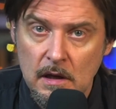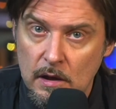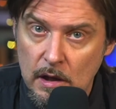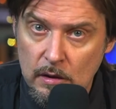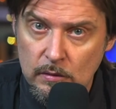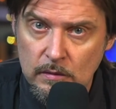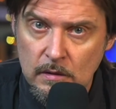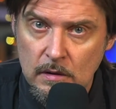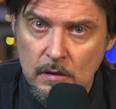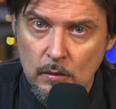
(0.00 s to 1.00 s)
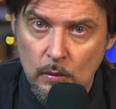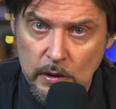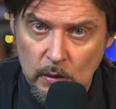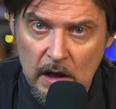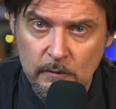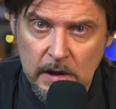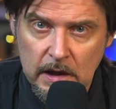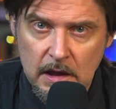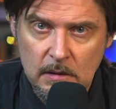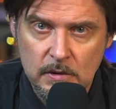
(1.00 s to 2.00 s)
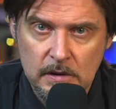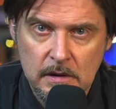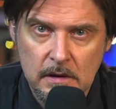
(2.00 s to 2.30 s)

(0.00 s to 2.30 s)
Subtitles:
Now, what you have with a camera